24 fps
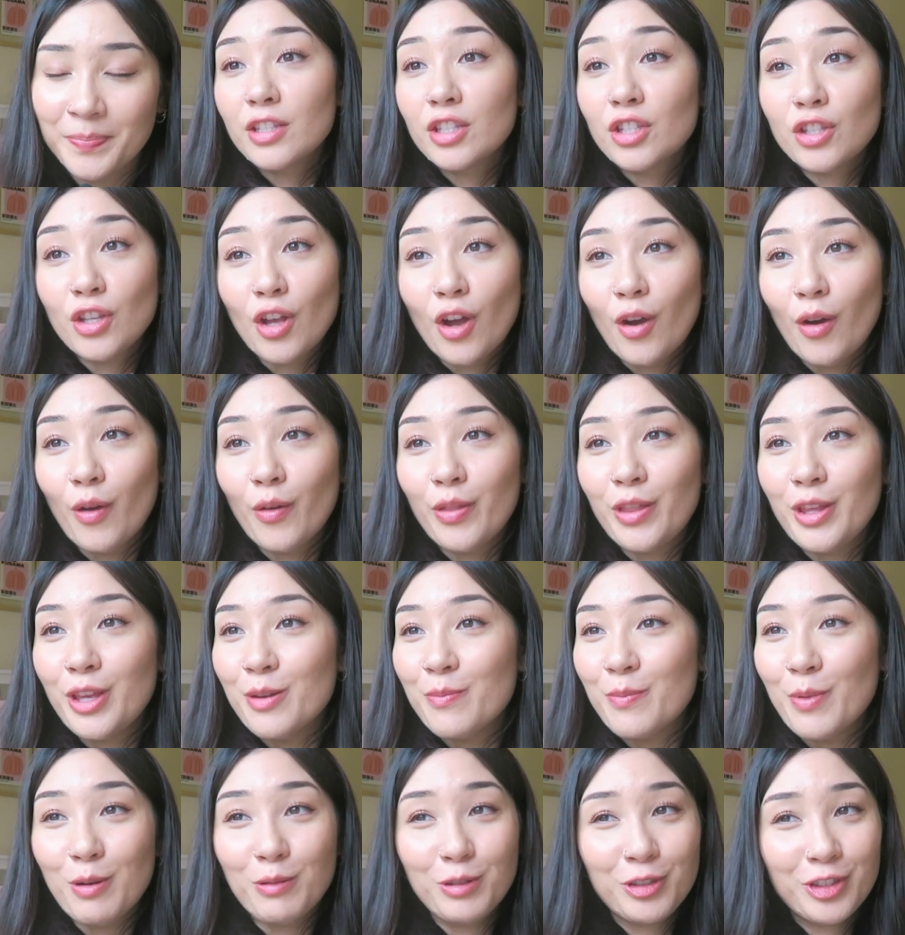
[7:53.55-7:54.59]
So the
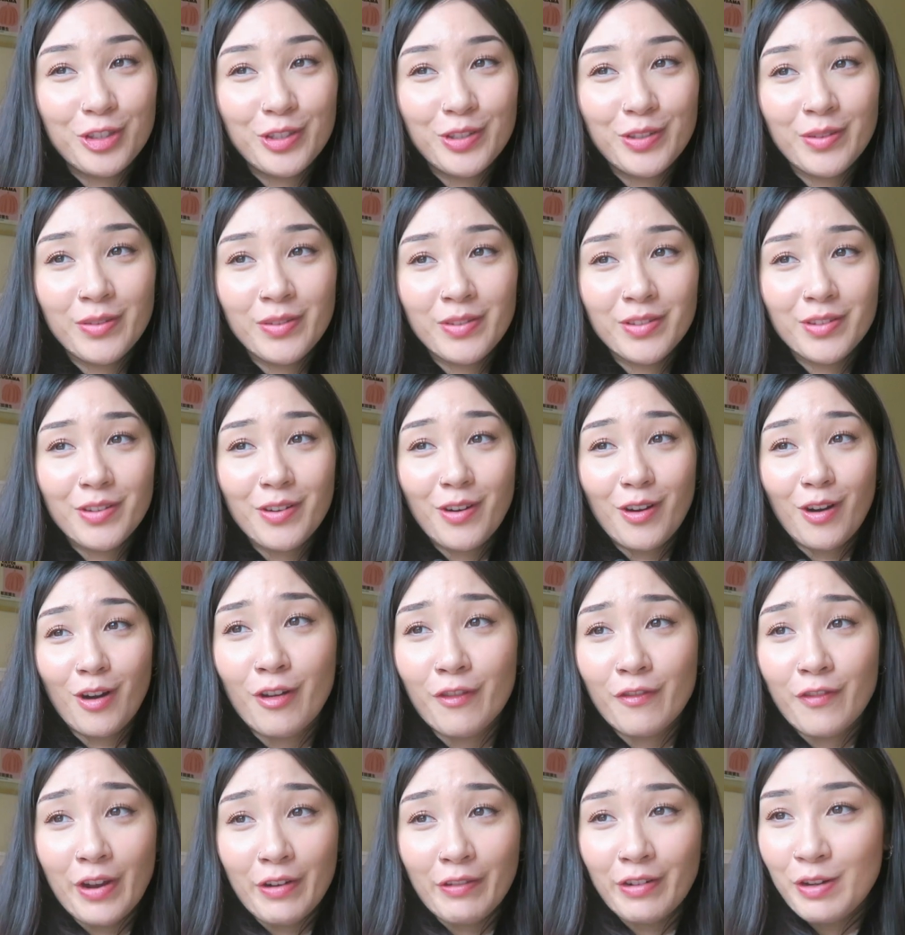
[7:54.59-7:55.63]
emotions
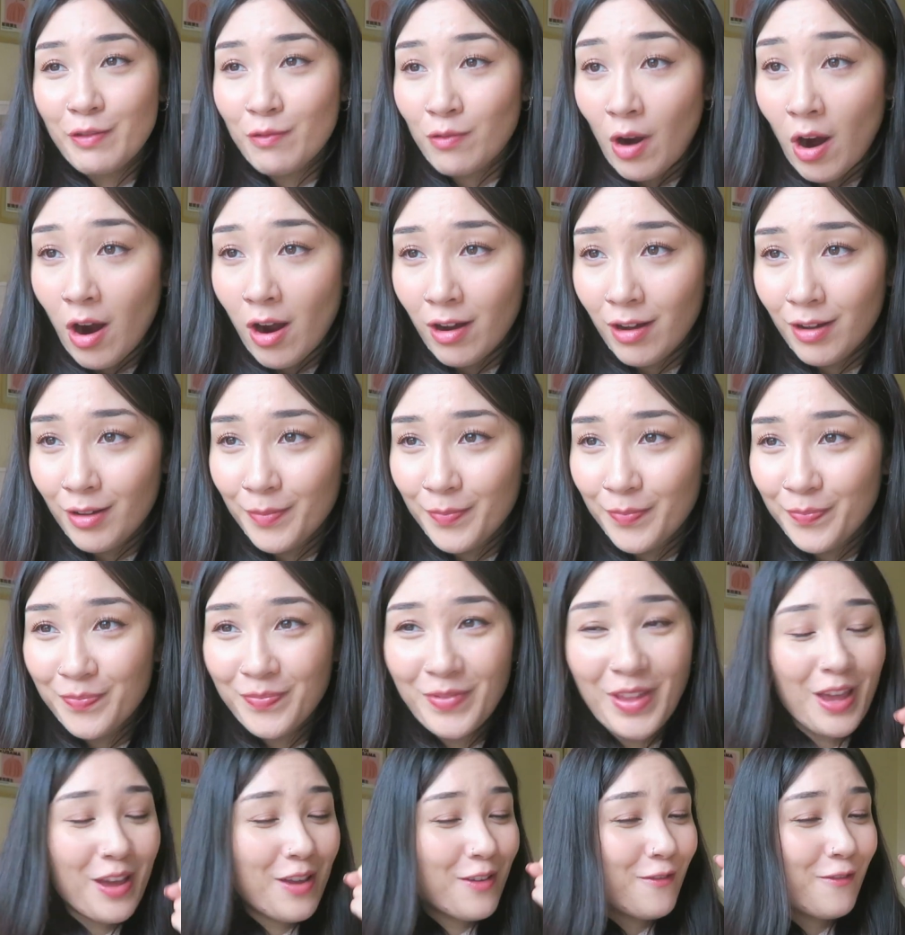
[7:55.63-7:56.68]
are very raw,
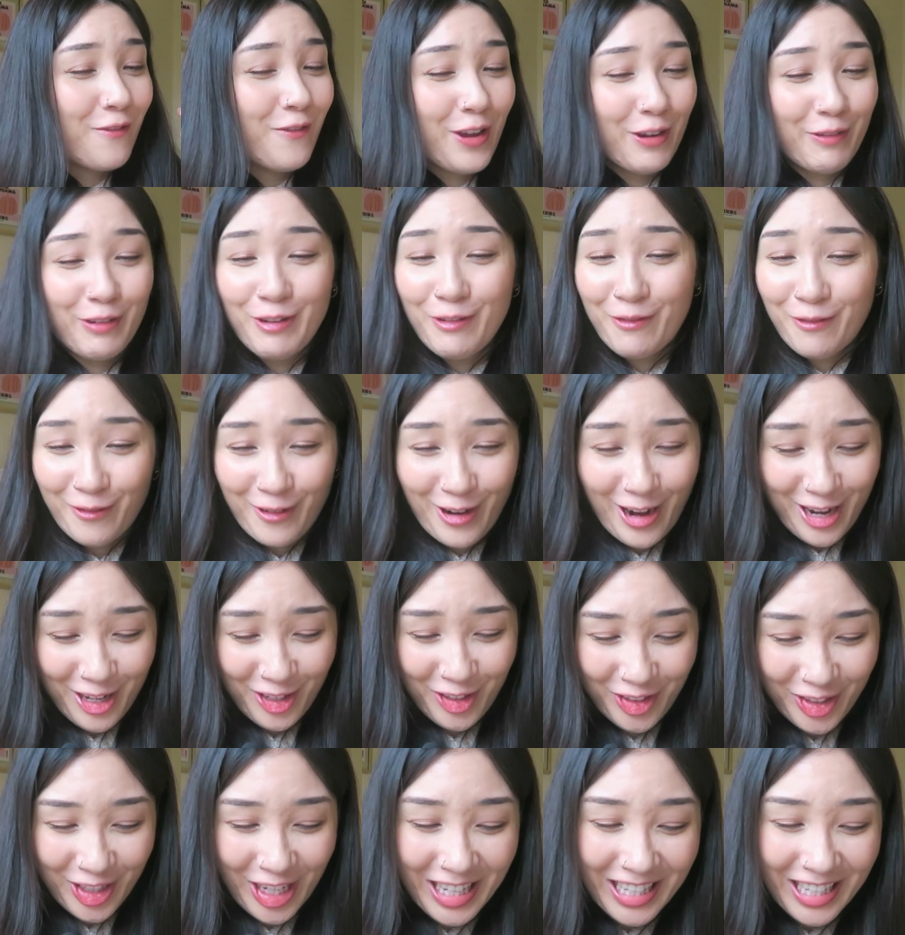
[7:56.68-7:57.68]
very fresh.